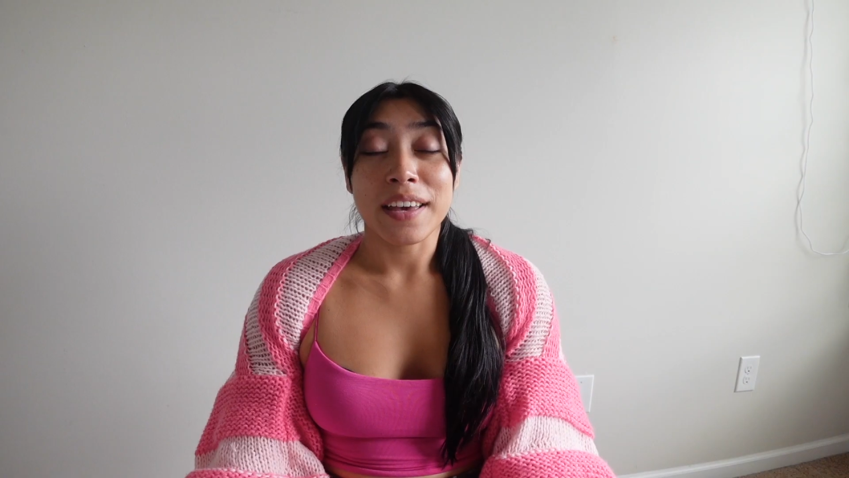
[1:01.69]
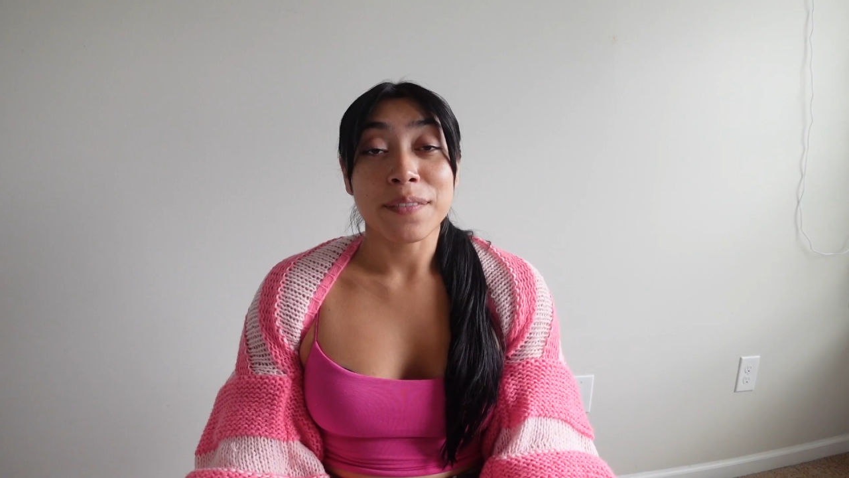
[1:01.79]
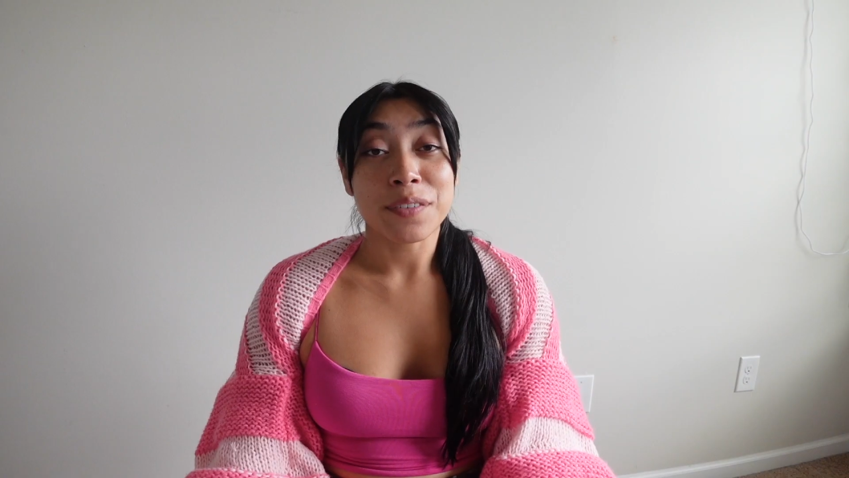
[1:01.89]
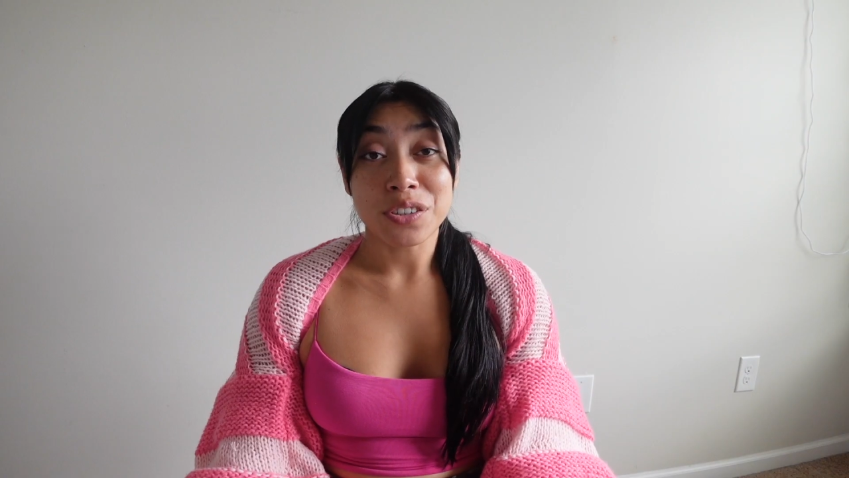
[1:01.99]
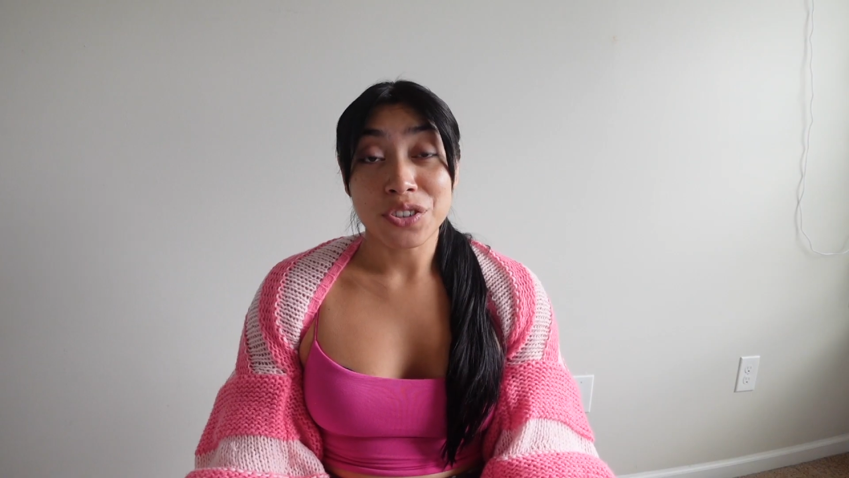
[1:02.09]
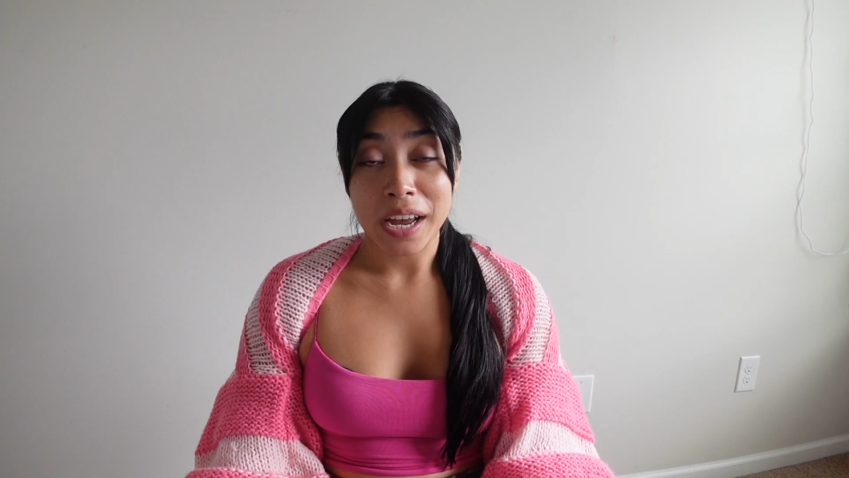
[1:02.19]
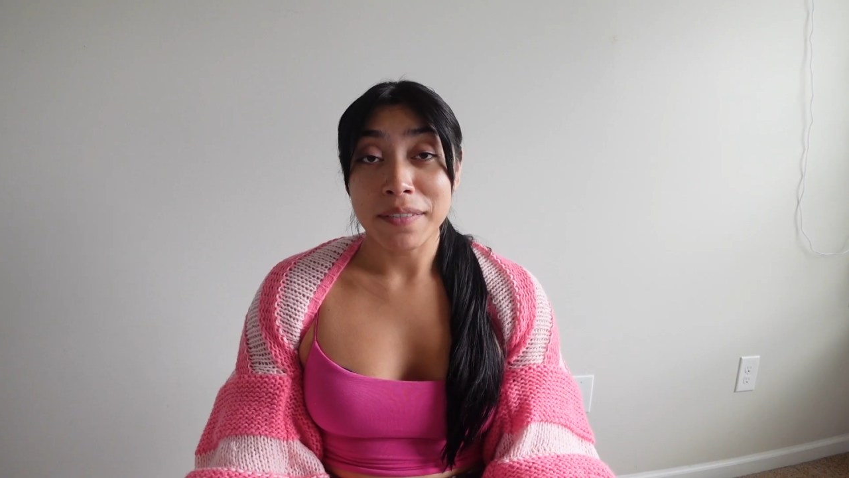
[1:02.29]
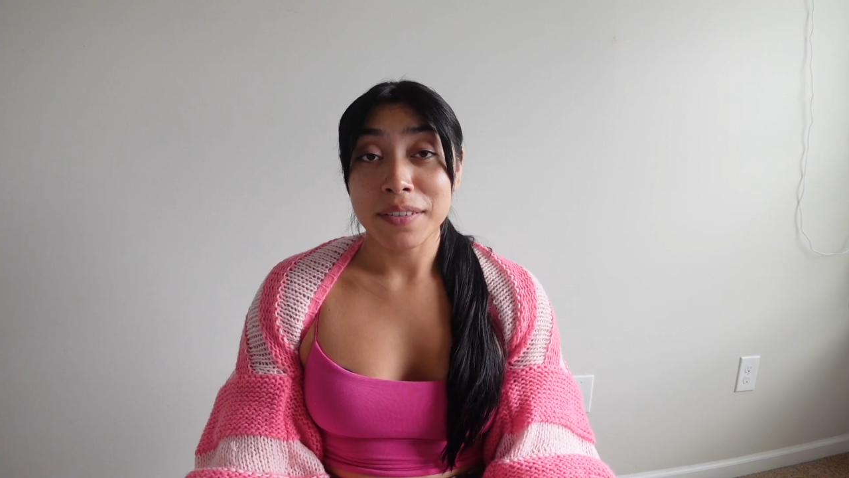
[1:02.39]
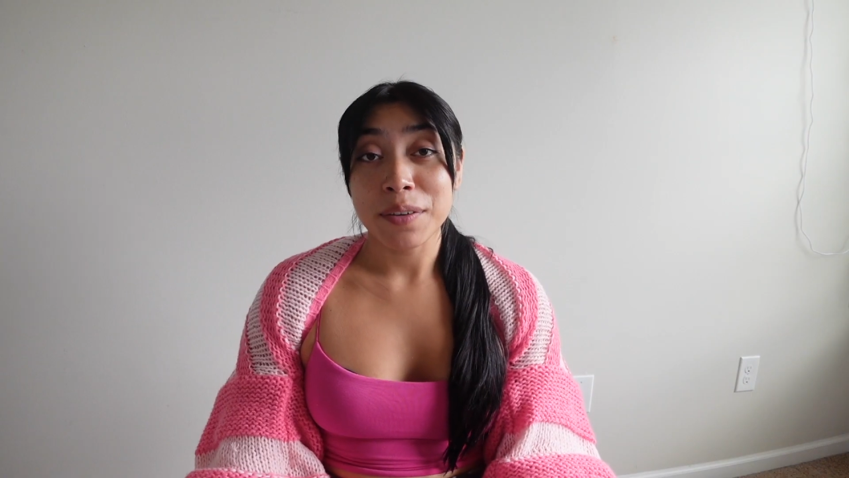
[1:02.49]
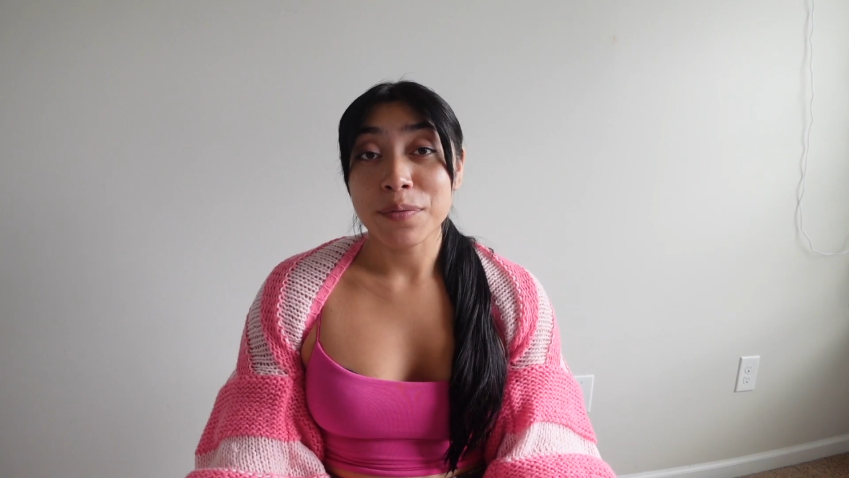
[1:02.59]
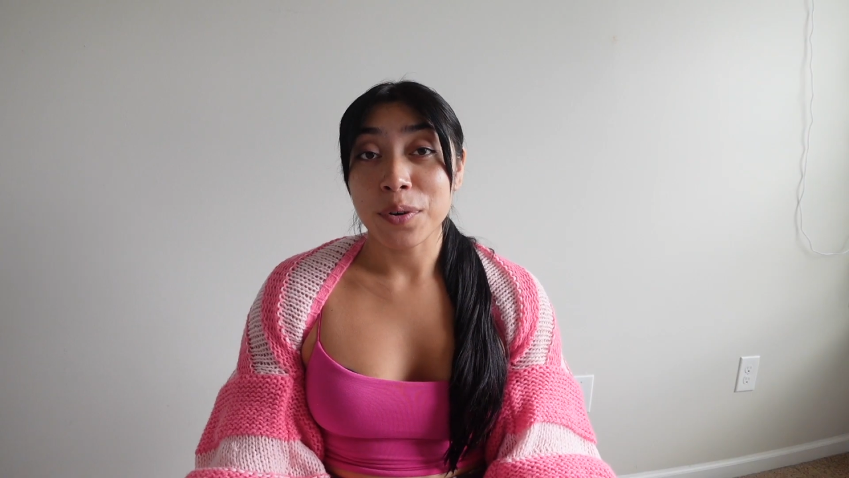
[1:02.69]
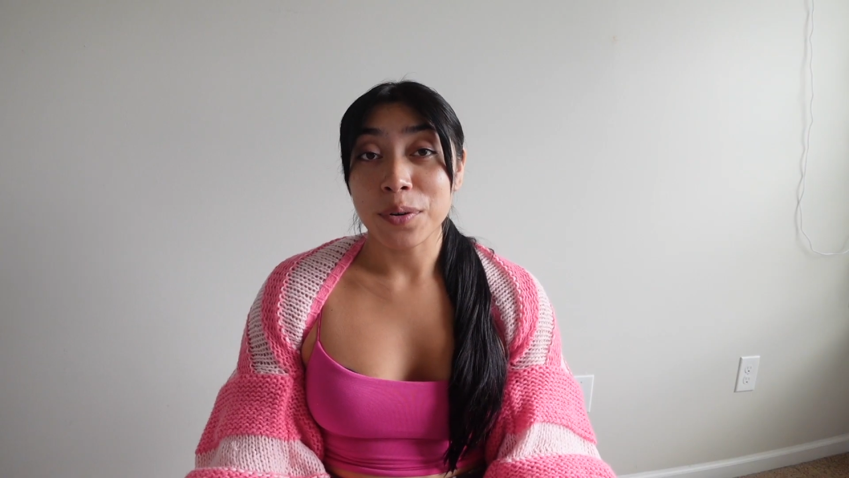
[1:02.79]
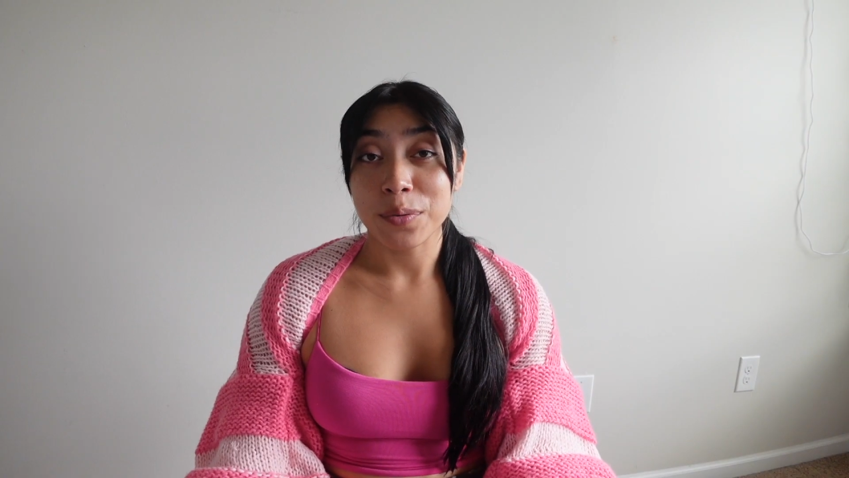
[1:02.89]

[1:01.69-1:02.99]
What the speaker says: If you're traveling for a